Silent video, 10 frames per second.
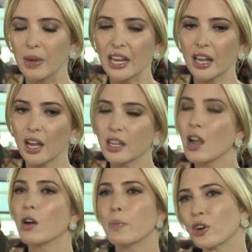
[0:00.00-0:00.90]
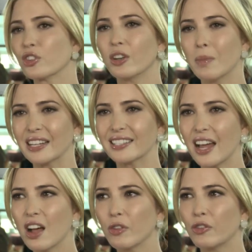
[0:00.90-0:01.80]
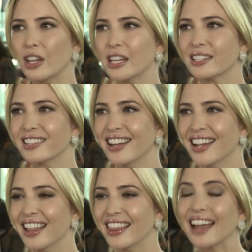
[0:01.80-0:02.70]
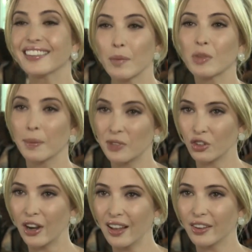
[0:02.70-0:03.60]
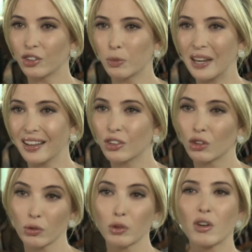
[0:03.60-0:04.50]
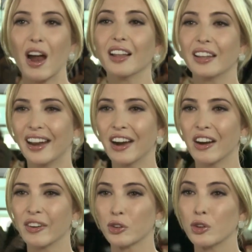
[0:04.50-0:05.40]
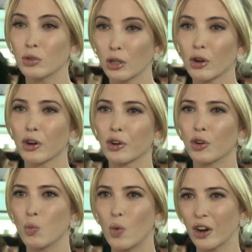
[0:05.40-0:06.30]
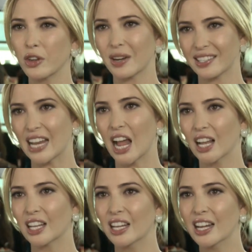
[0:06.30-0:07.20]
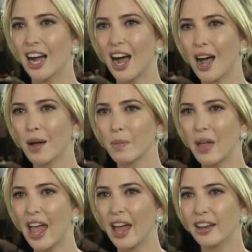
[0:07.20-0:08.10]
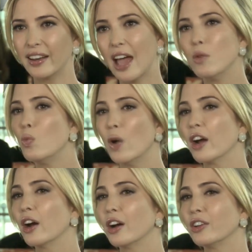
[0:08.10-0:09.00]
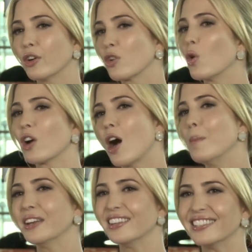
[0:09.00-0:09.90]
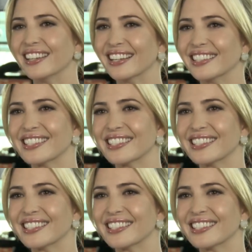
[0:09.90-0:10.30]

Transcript: being a young person myself, it's, that's sometimes a challenge because through trial and error, you learn where you excel um, and, and where your core competency